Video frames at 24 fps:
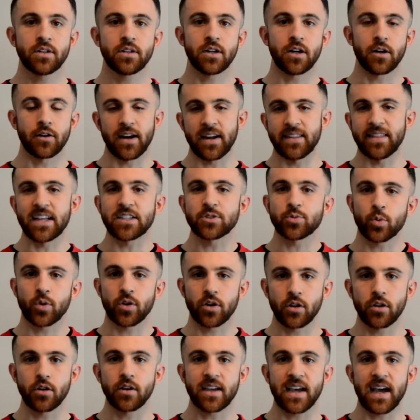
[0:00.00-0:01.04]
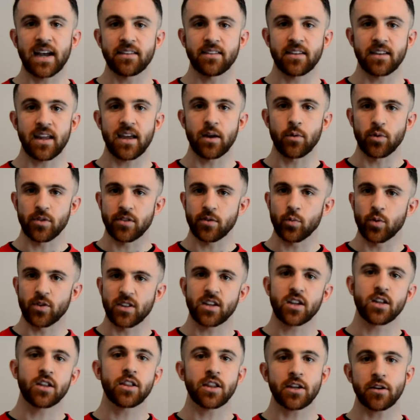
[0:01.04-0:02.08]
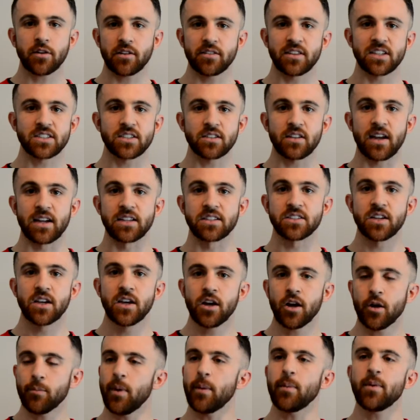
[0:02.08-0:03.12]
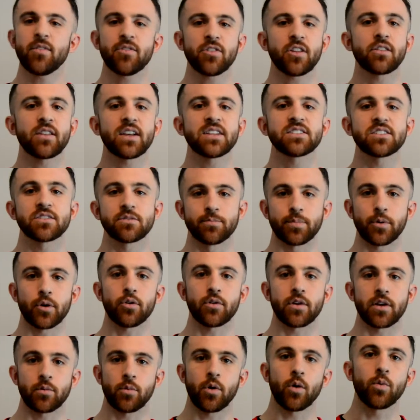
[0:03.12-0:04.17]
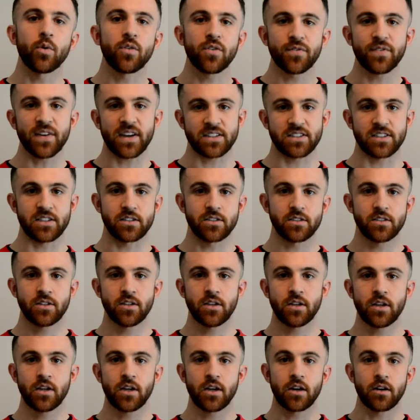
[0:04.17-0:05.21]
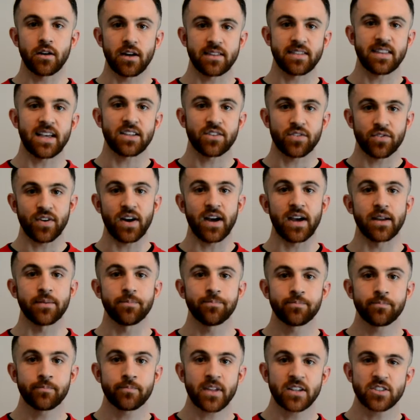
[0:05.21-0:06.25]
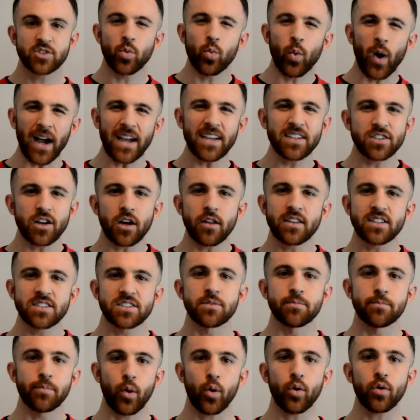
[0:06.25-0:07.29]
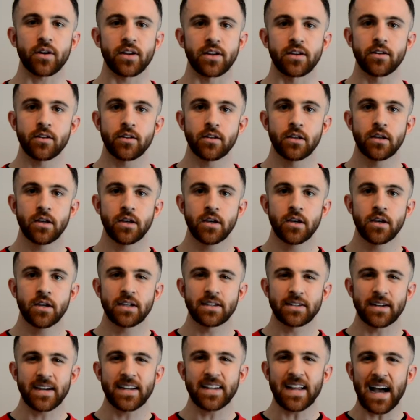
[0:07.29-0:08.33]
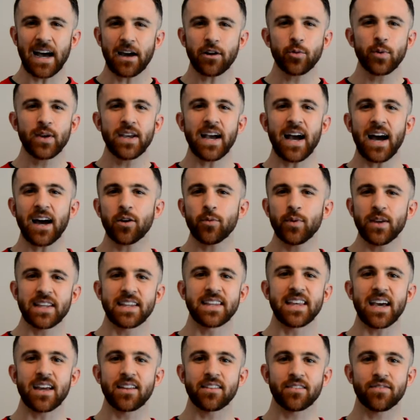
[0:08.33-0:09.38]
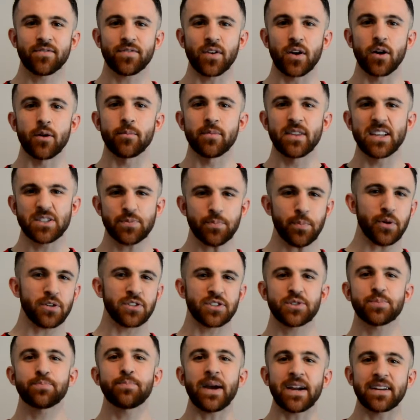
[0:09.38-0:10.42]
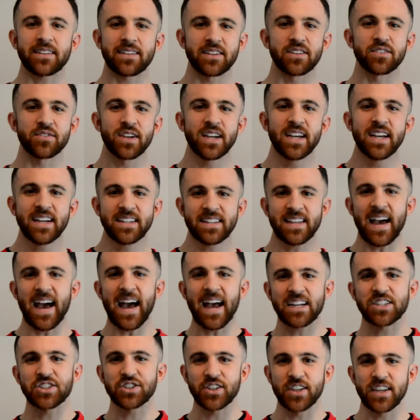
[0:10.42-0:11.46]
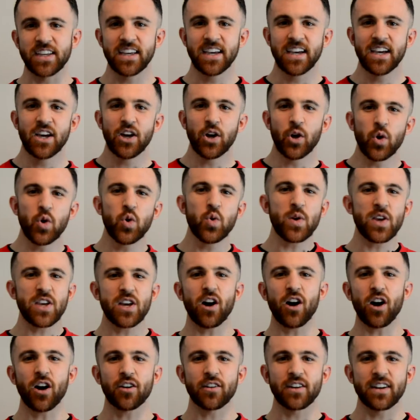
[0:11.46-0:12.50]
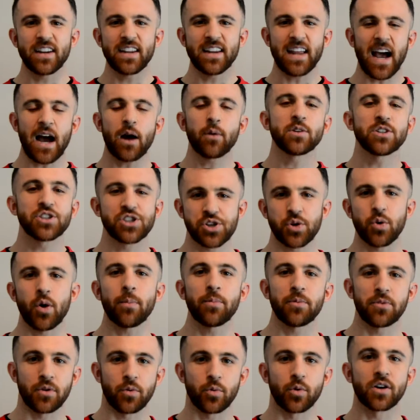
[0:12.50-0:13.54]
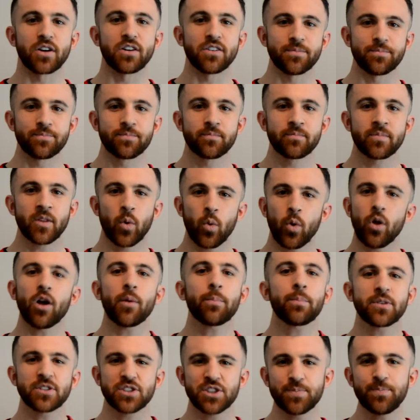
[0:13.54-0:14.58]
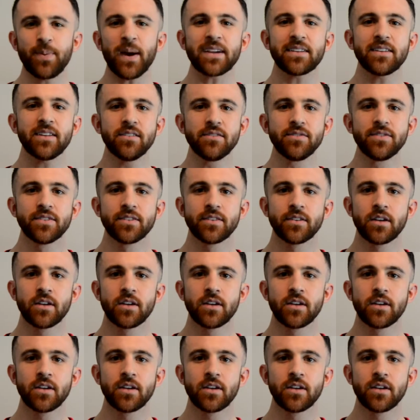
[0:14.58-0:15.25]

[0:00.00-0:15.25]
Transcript: All right, and that's what we're going to look at today with clearing this lens. Or maybe even the lens is broken. Well, we'll fix it. All right, that's fine. So why is all this important? All right, how do we get from this perspective to actually who we are and how we show up in the world? Well, our perspective